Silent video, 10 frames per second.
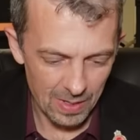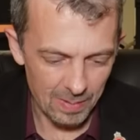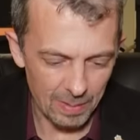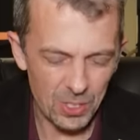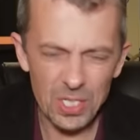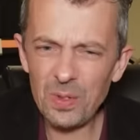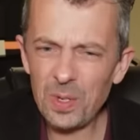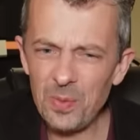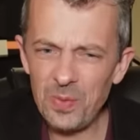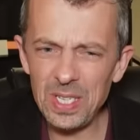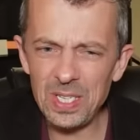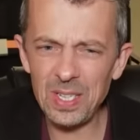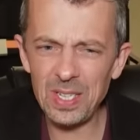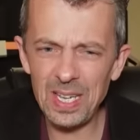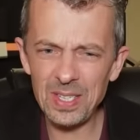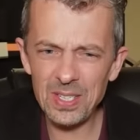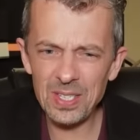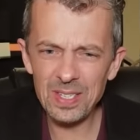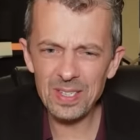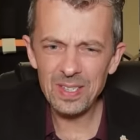Um, I'm just not convinced that
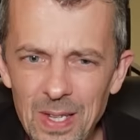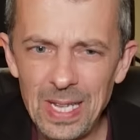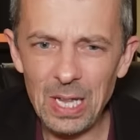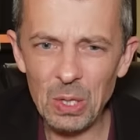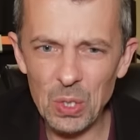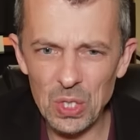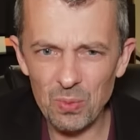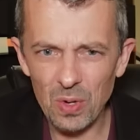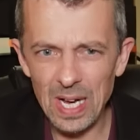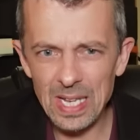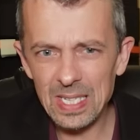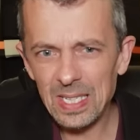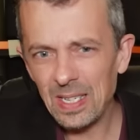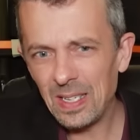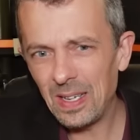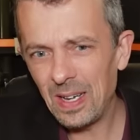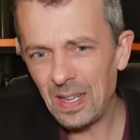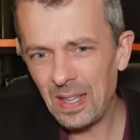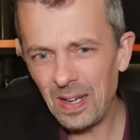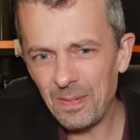that's, that, that looks right. I,
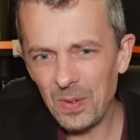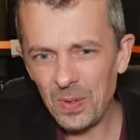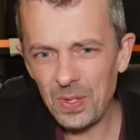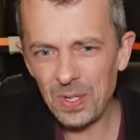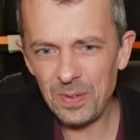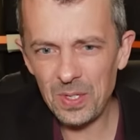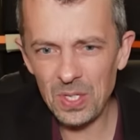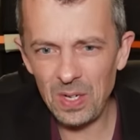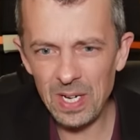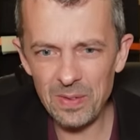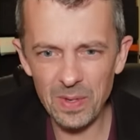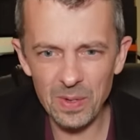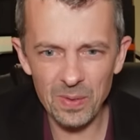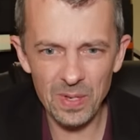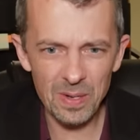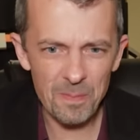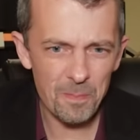I've not got a side view of it.